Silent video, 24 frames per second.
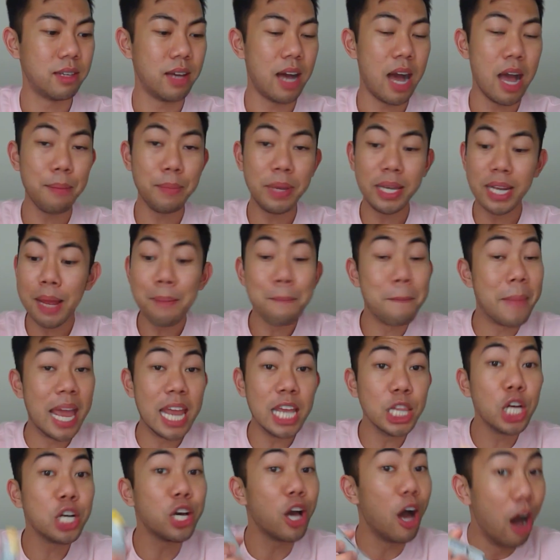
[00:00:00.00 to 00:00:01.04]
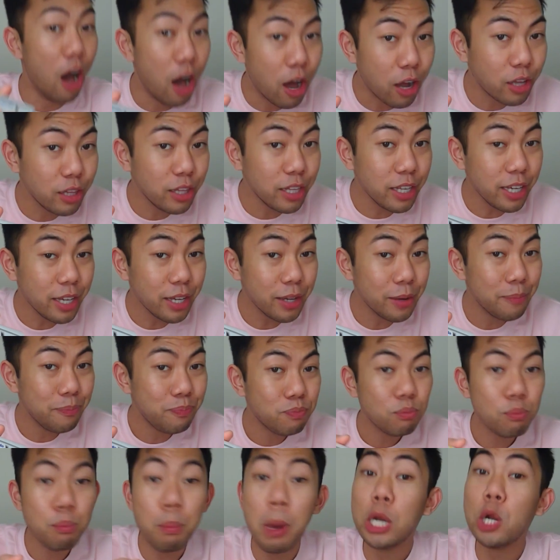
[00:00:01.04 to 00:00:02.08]
I mean, it may look ugly,
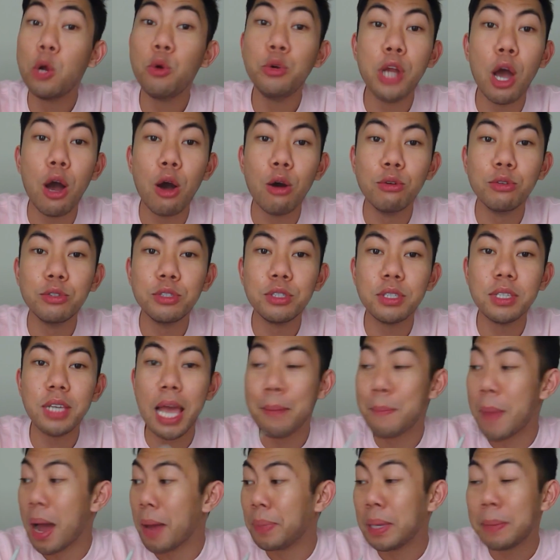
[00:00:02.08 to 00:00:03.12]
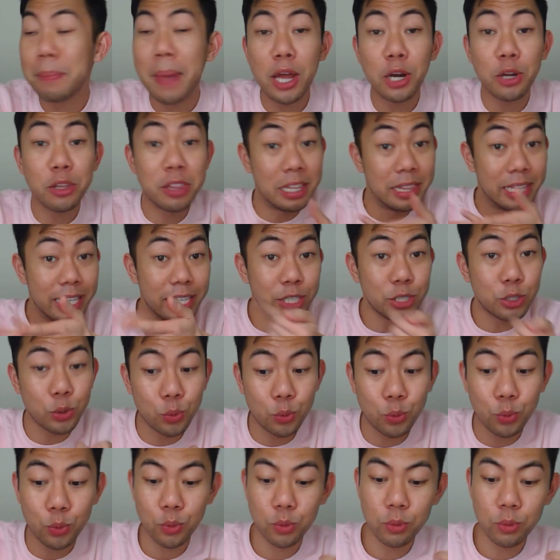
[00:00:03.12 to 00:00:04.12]
but who knows? It might be better than these two.